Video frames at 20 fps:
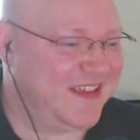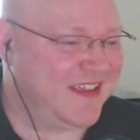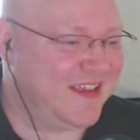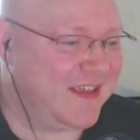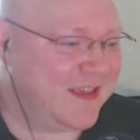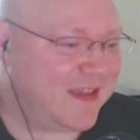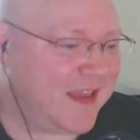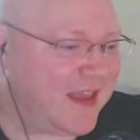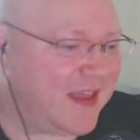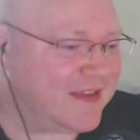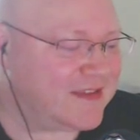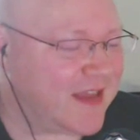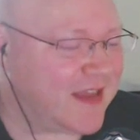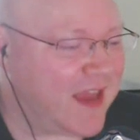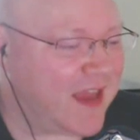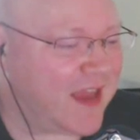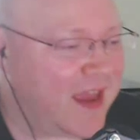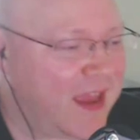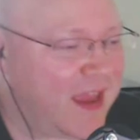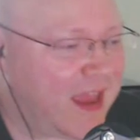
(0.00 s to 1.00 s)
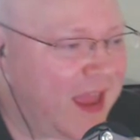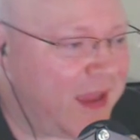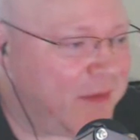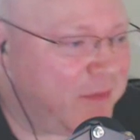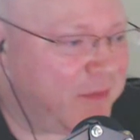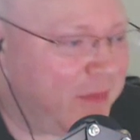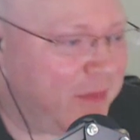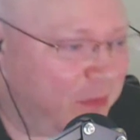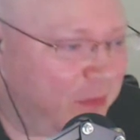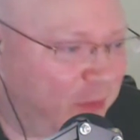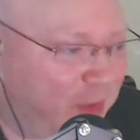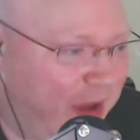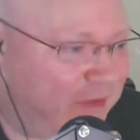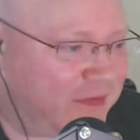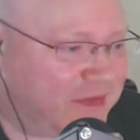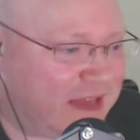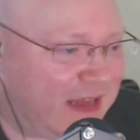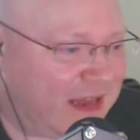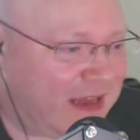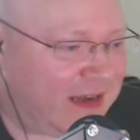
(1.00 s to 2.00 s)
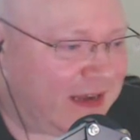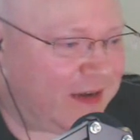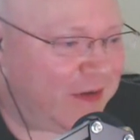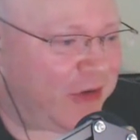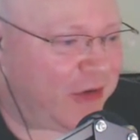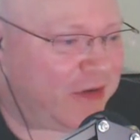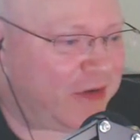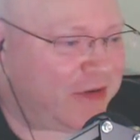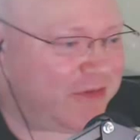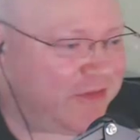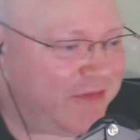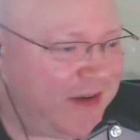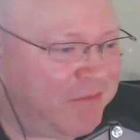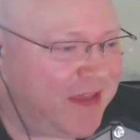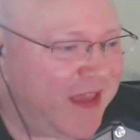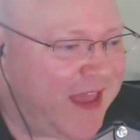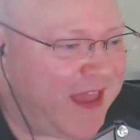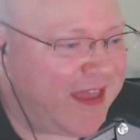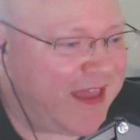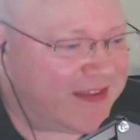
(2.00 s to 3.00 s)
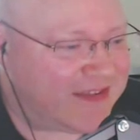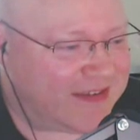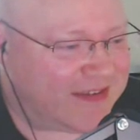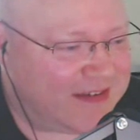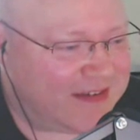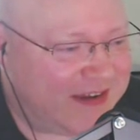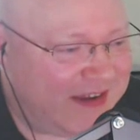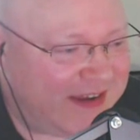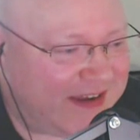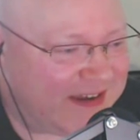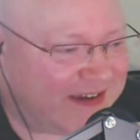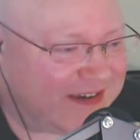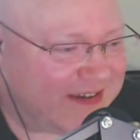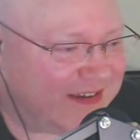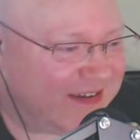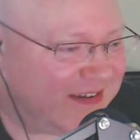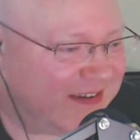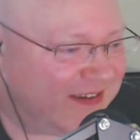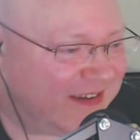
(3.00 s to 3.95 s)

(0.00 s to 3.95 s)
Yes, I am aware of celluloid film. Yes, indeed.